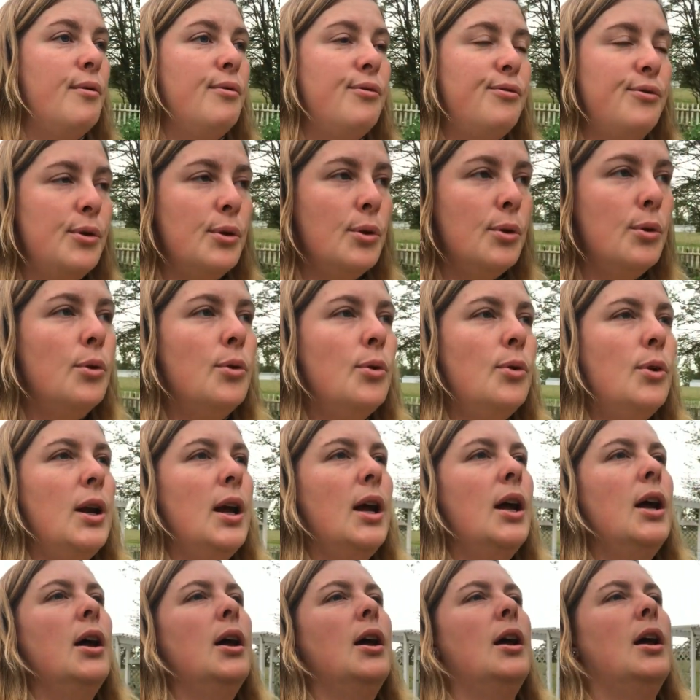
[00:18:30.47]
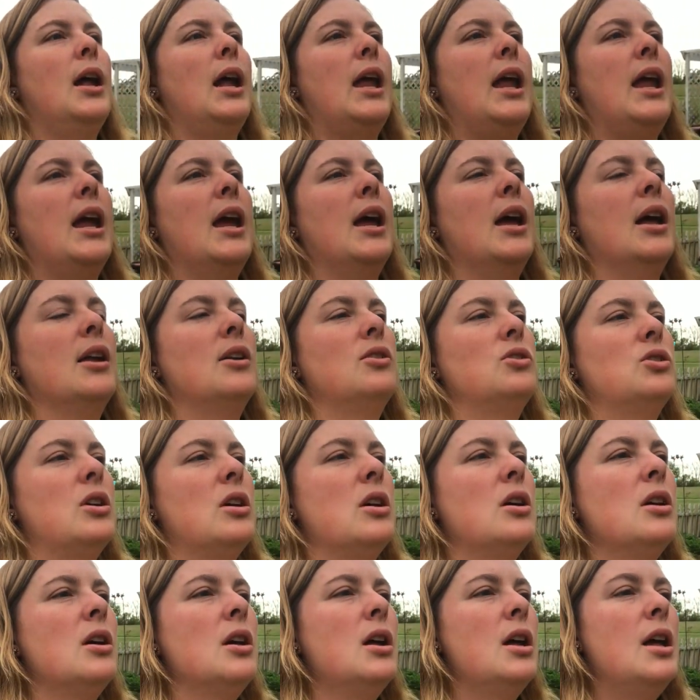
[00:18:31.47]
food and
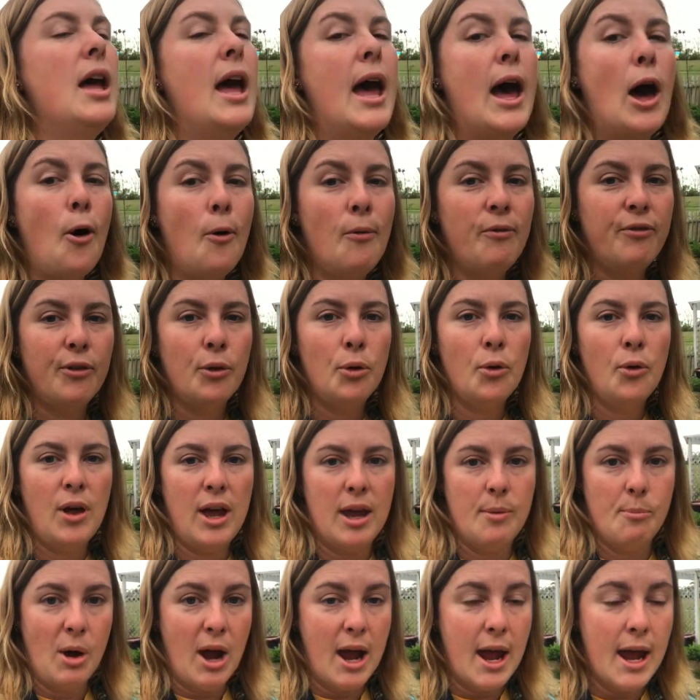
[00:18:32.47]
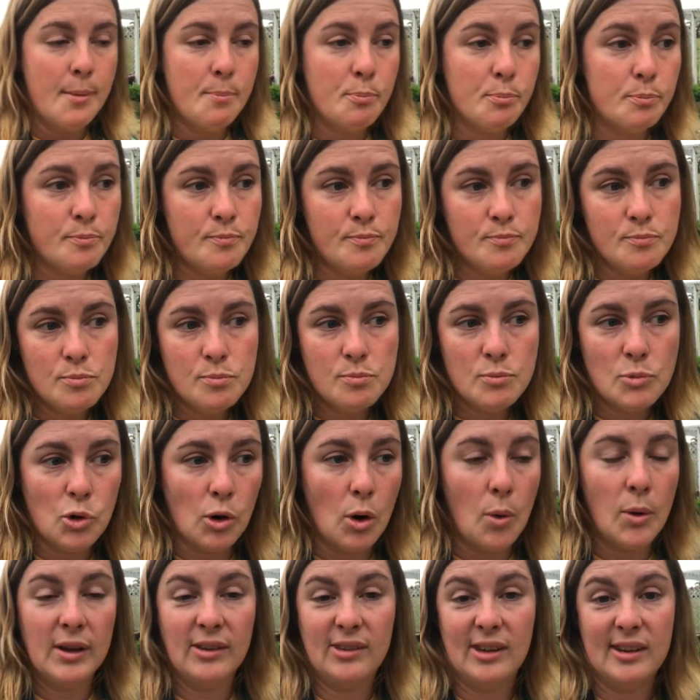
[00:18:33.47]
helpful in my
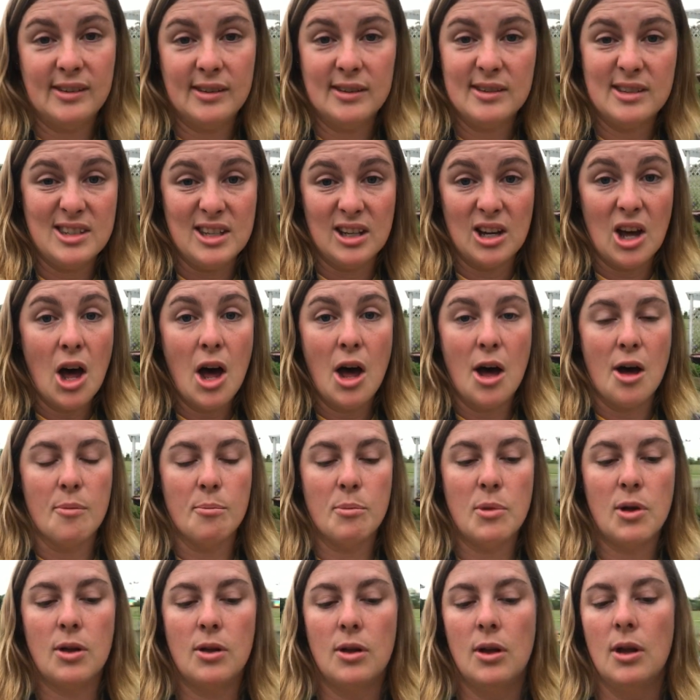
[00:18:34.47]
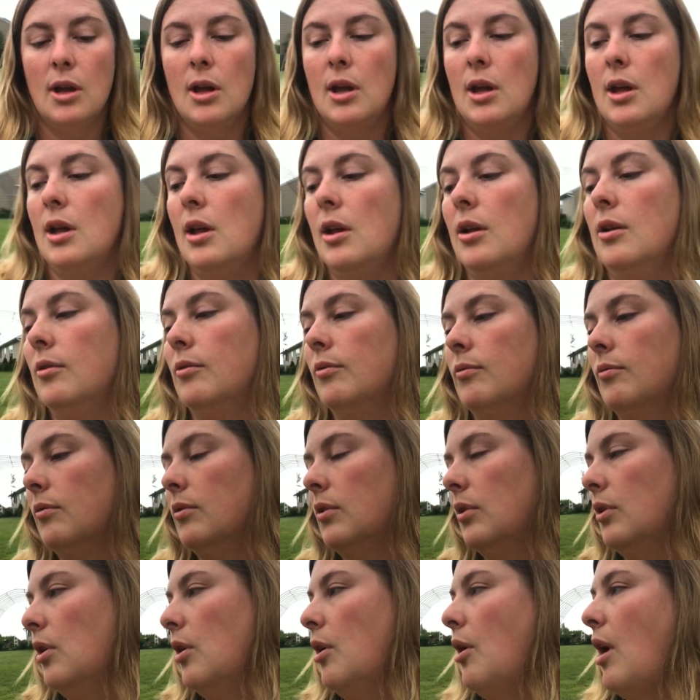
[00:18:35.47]
growing seasons to come.
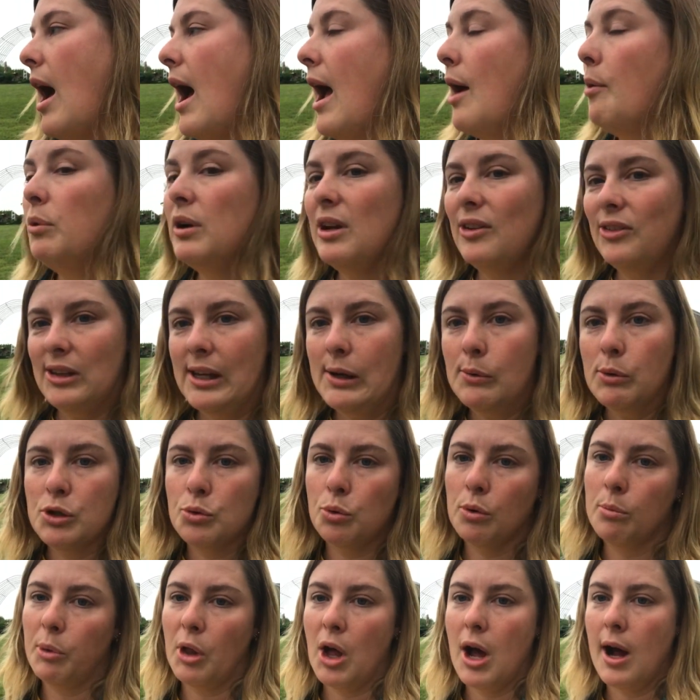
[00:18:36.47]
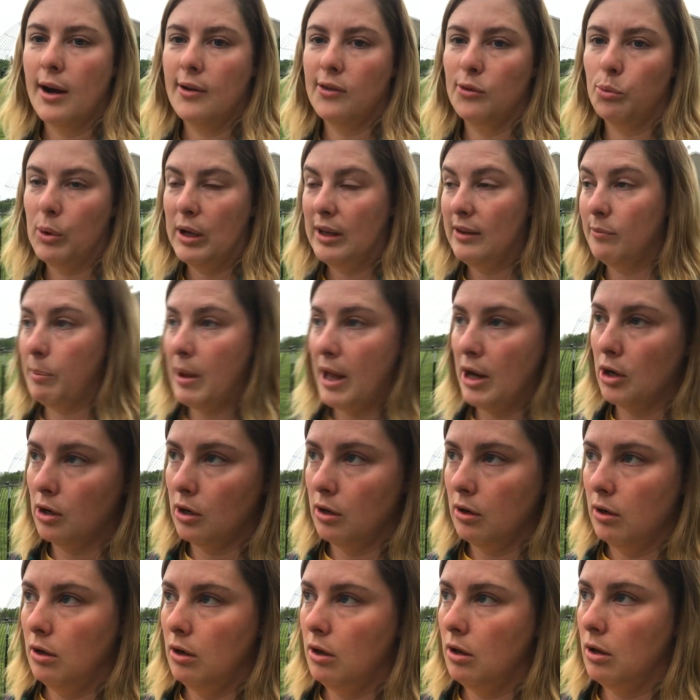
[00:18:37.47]
I wanna see which one blocks weeds better
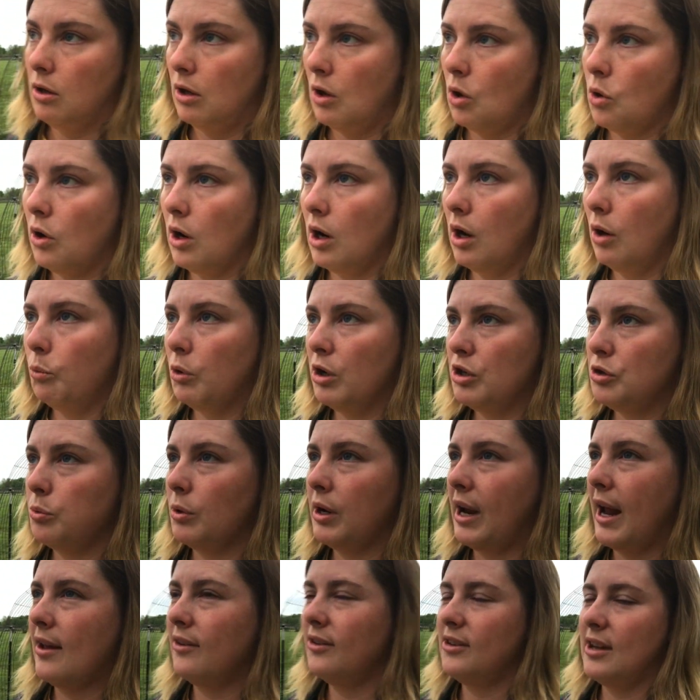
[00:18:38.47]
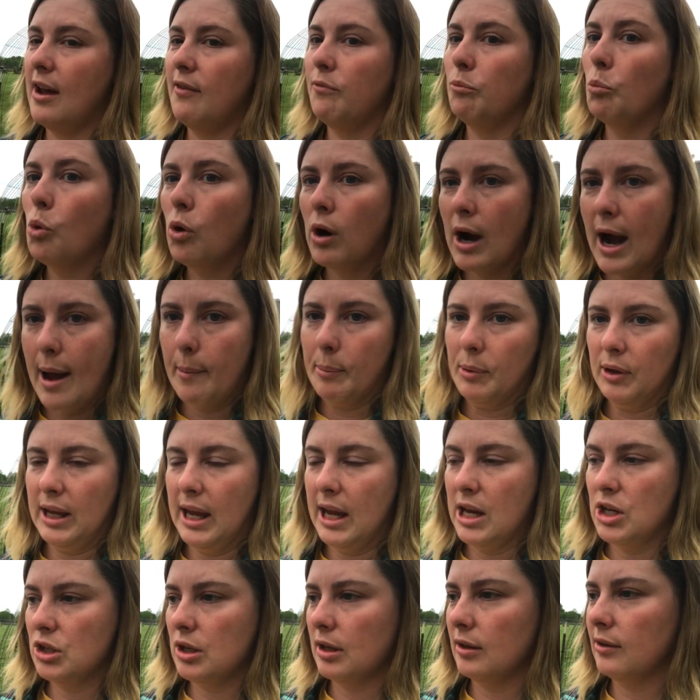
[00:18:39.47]
or which one has to have more
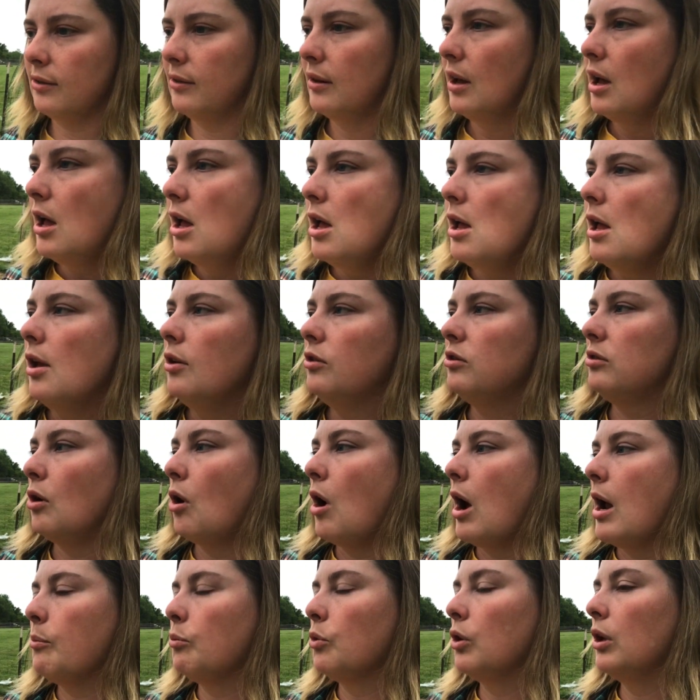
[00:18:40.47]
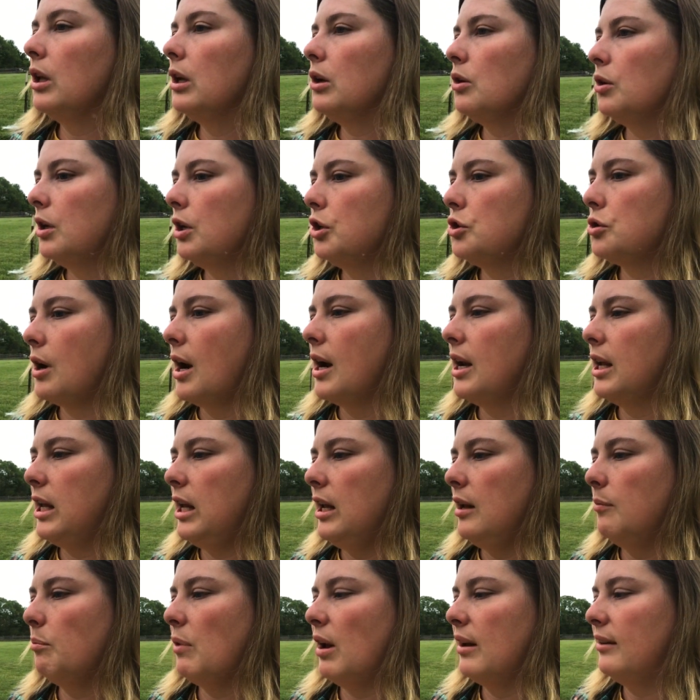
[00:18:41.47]
applications. So I'm really gonna try to
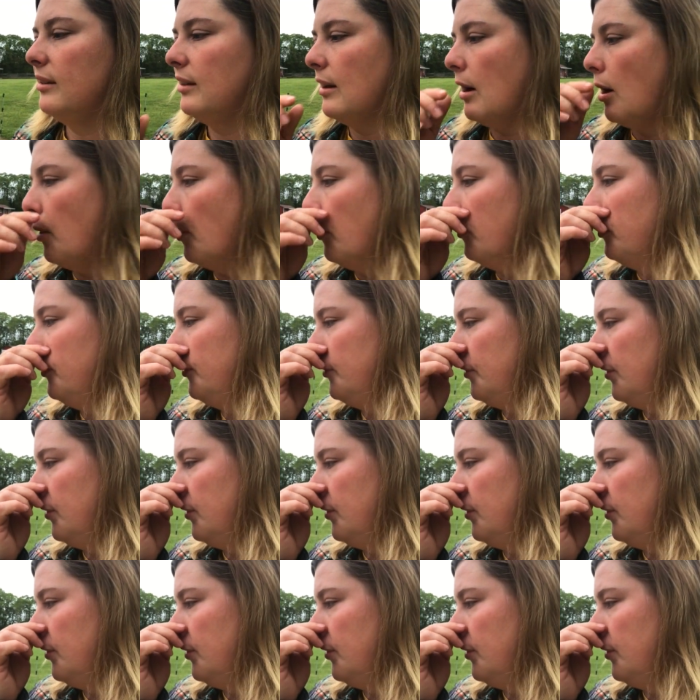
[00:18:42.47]
keep myself